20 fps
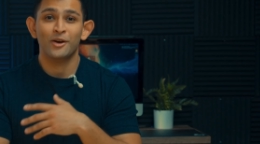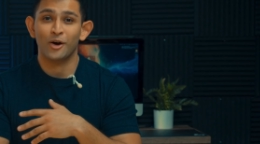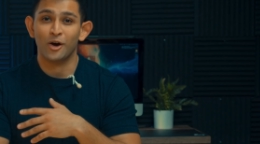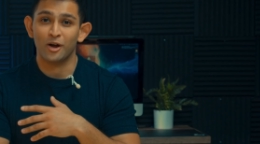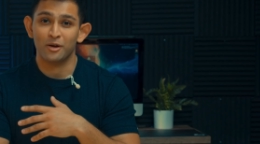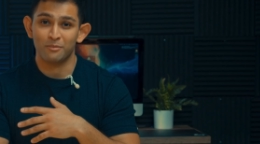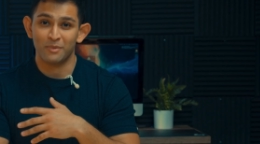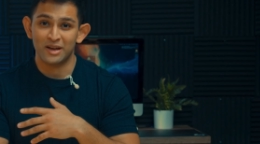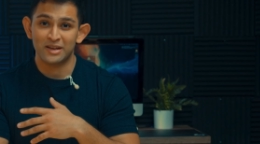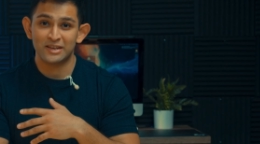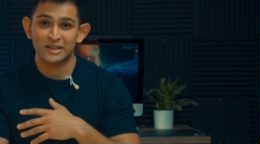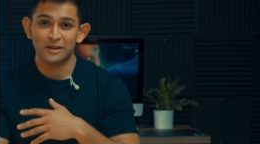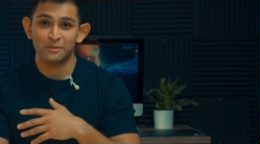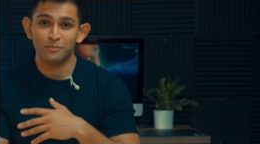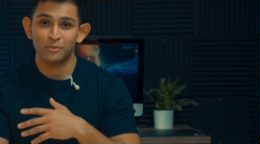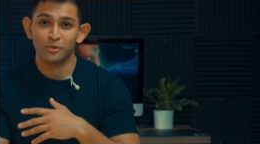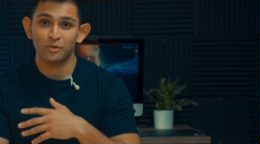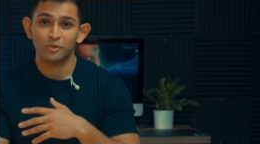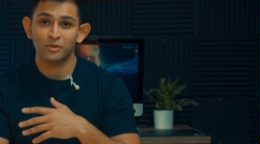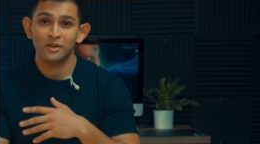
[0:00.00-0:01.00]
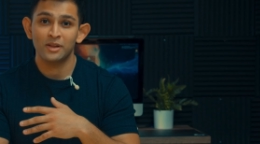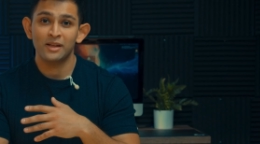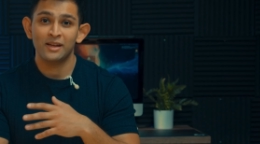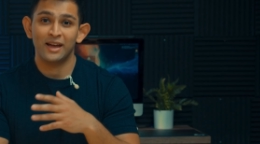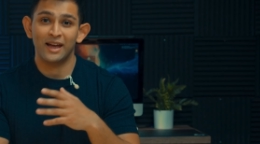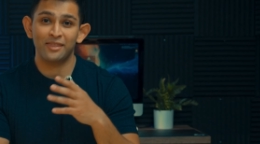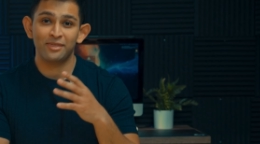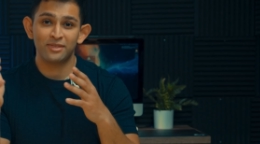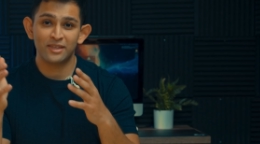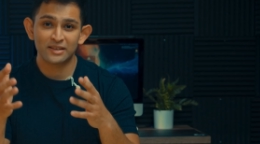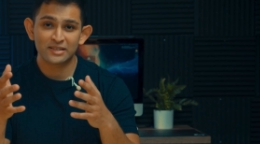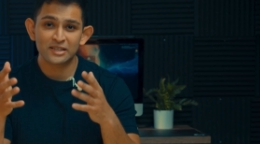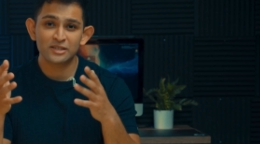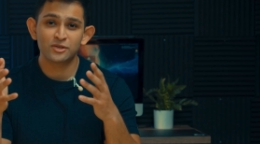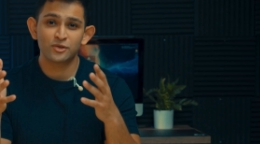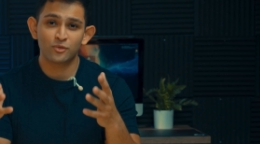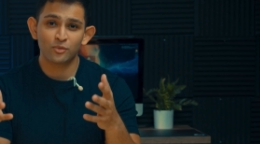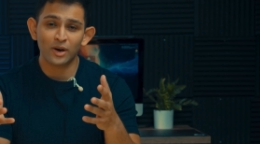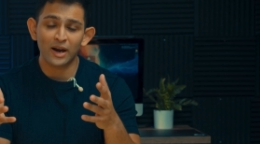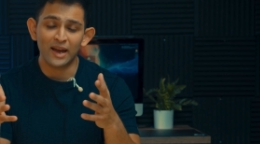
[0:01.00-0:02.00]
on my gimbal. And this is
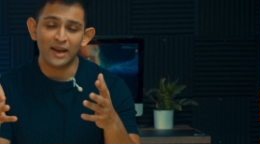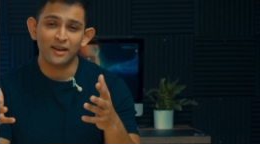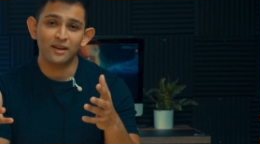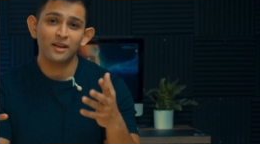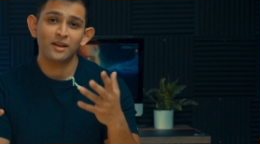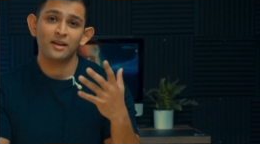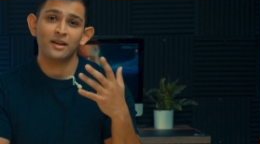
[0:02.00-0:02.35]
great